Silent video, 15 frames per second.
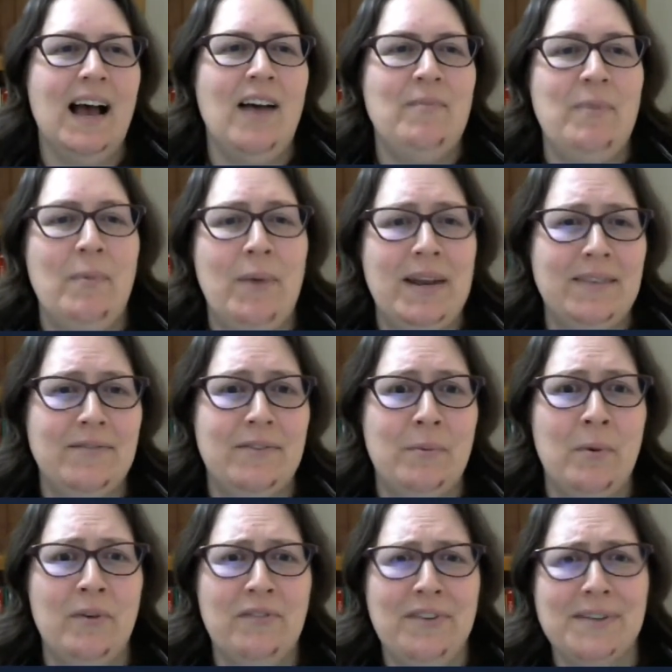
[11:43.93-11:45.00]
I've been waiting
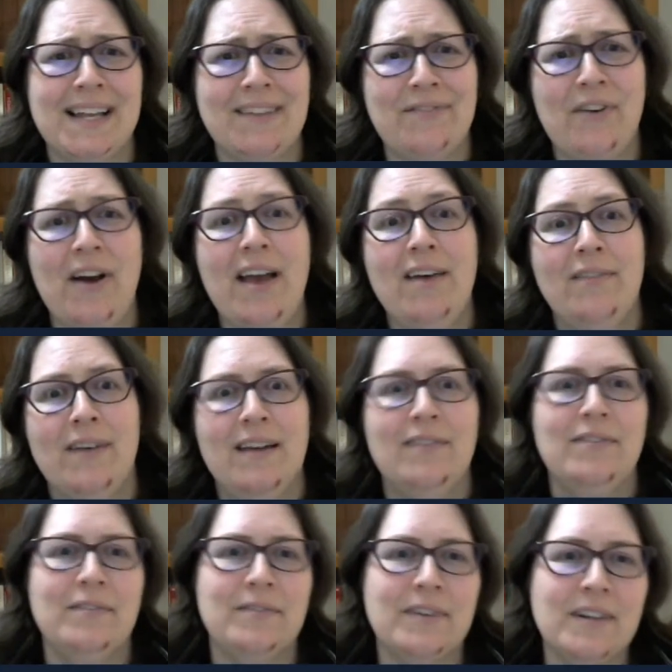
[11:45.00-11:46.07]
for what feels like forever
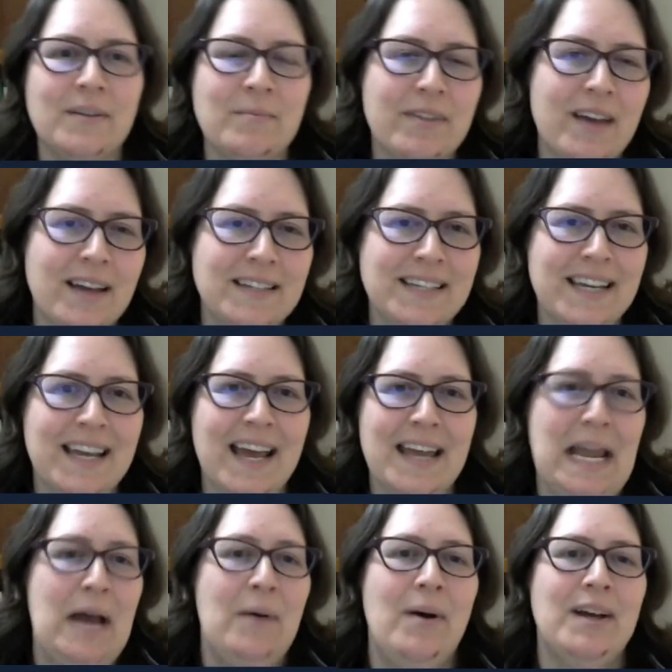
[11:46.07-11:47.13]
for volume 30,
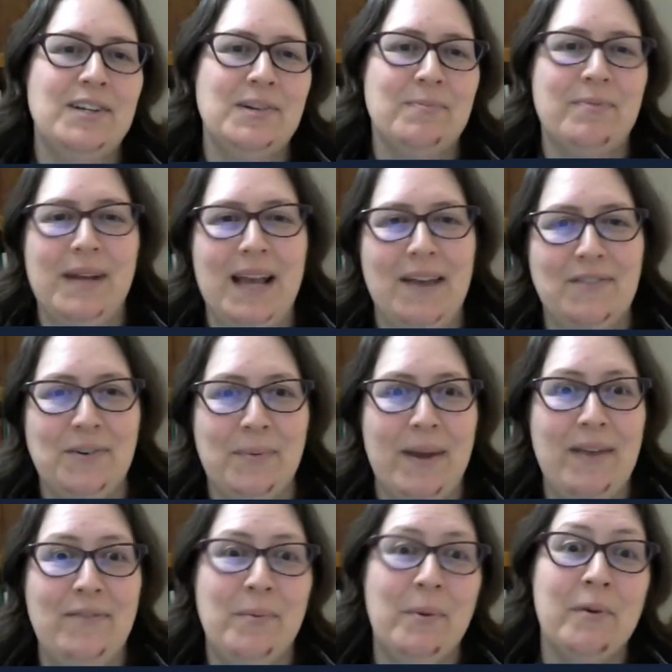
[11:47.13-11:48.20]
and now I should probably have to
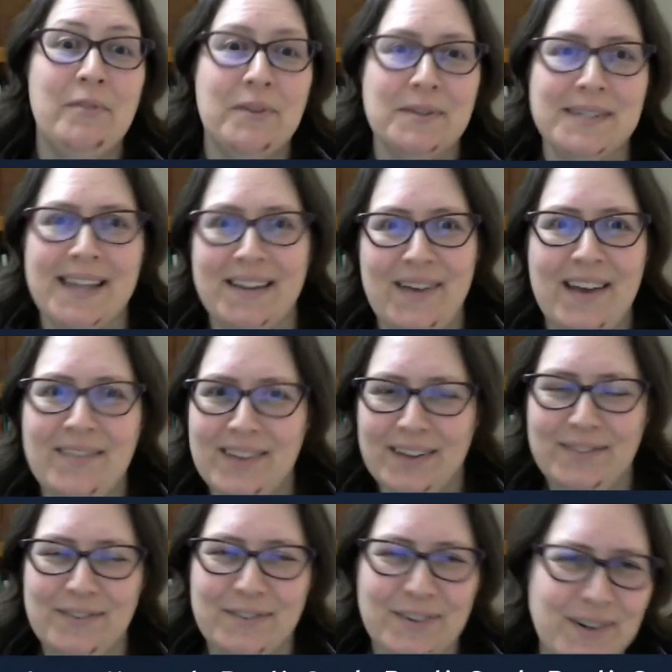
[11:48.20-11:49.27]
wait for what feels like
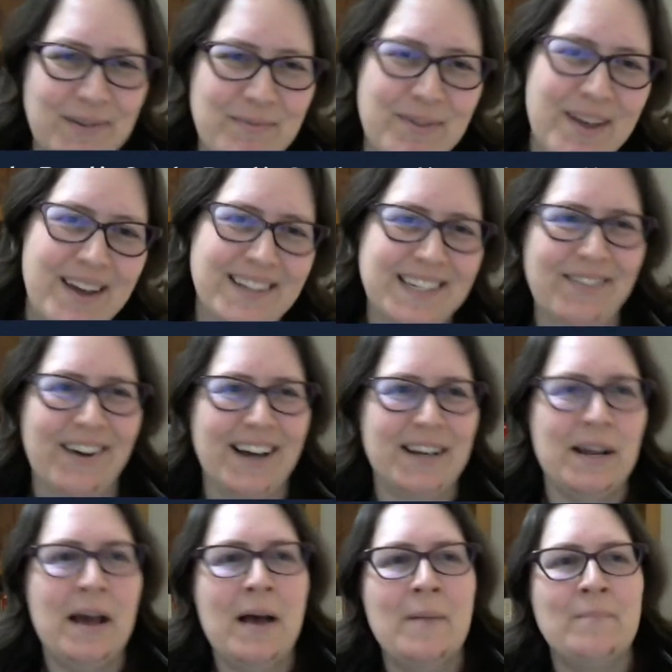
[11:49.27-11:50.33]
forever for volume
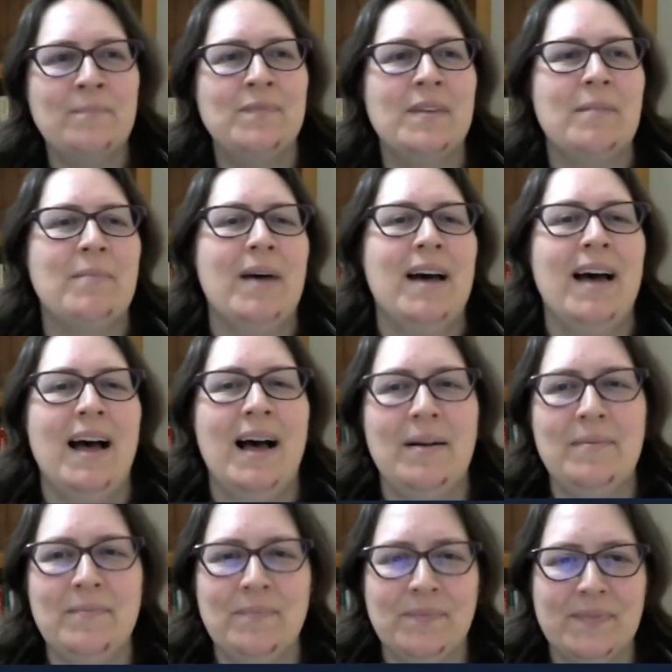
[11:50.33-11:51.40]
31. But
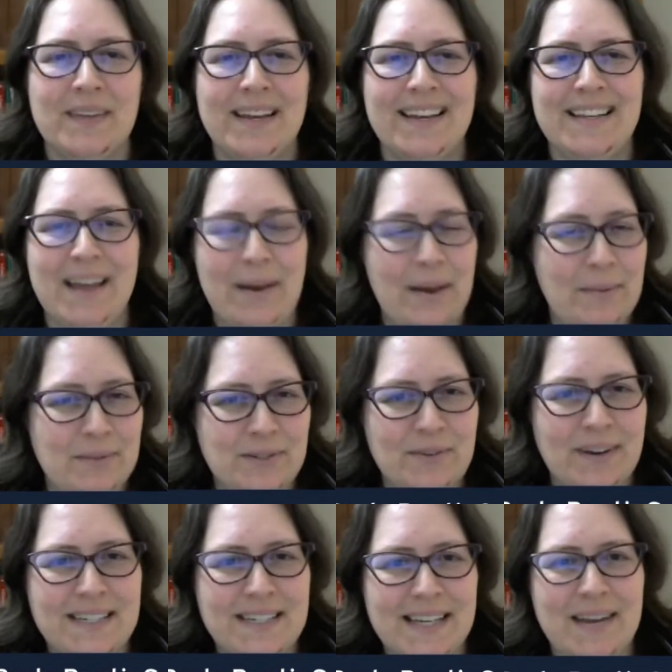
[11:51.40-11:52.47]
yeah, it was
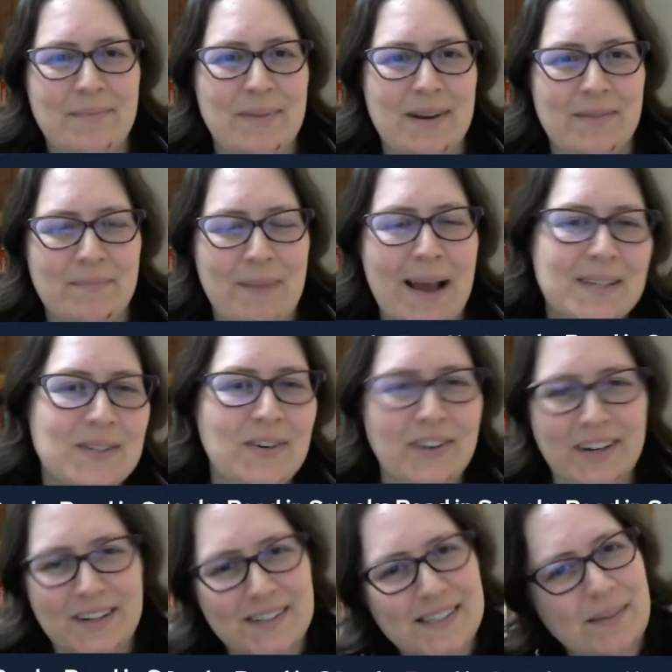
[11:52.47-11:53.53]
great to get a bit of
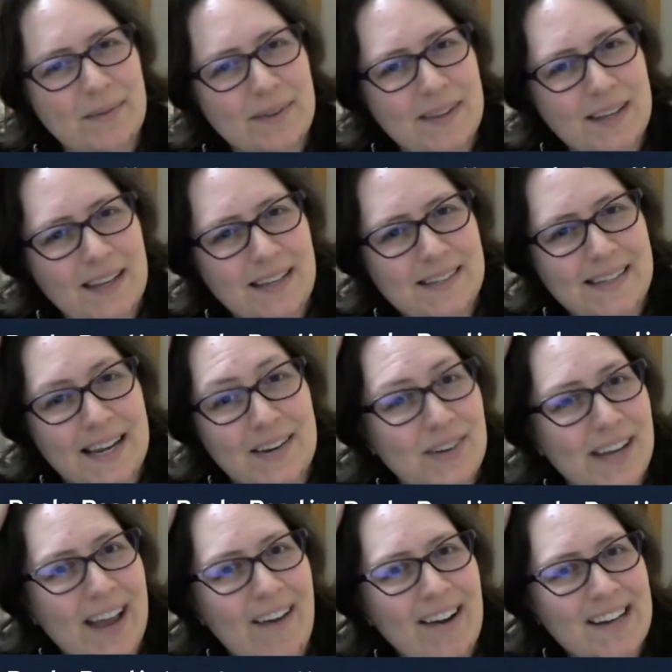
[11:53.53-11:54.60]
backstory on some of the
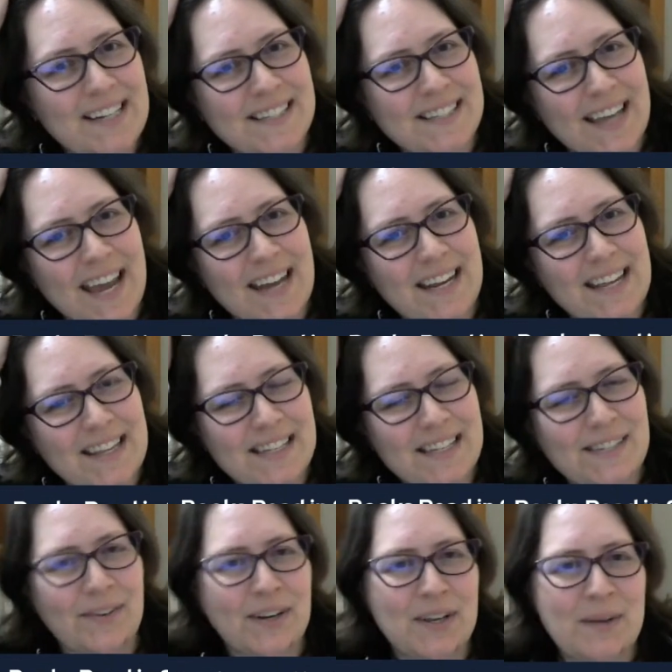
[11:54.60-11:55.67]
secondary characters again in
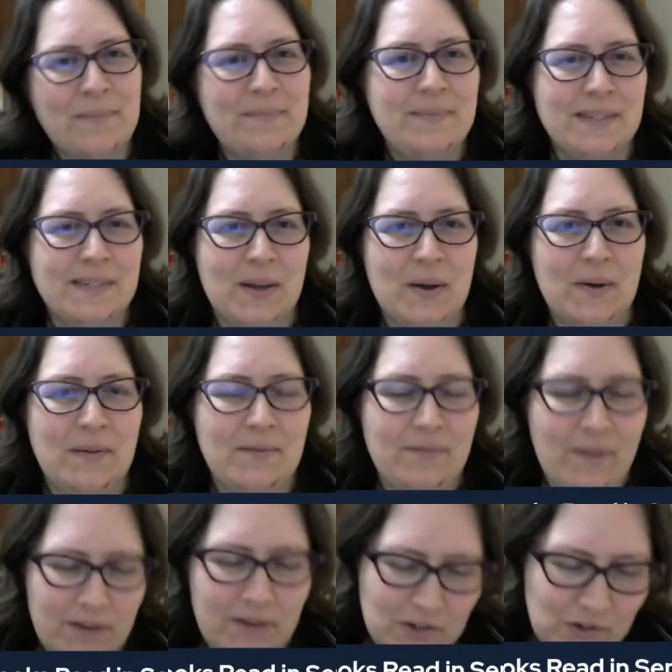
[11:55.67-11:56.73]
this volume, so
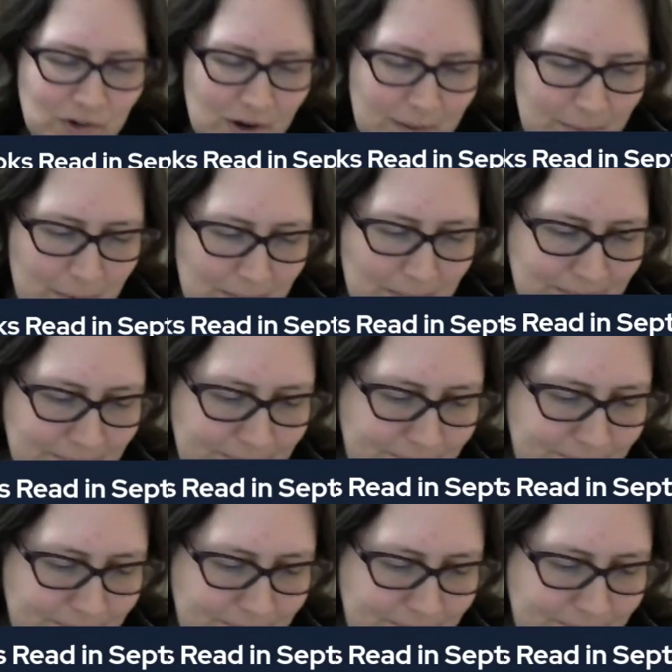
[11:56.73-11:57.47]
very enjoyable.